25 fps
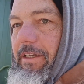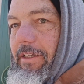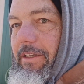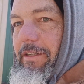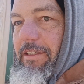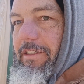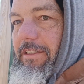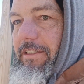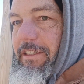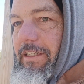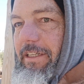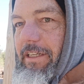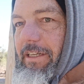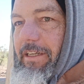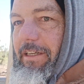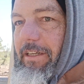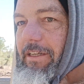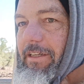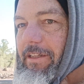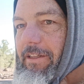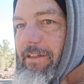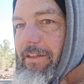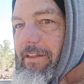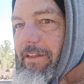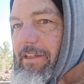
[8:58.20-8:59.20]
You can see
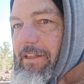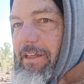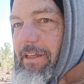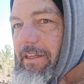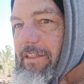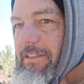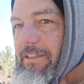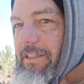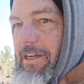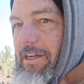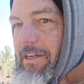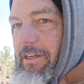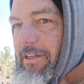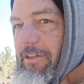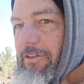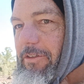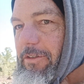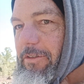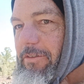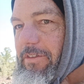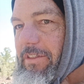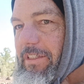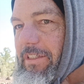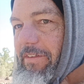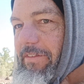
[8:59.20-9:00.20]
the tongue and
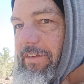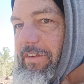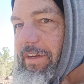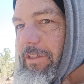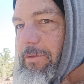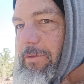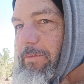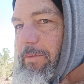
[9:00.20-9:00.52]
groove 7/8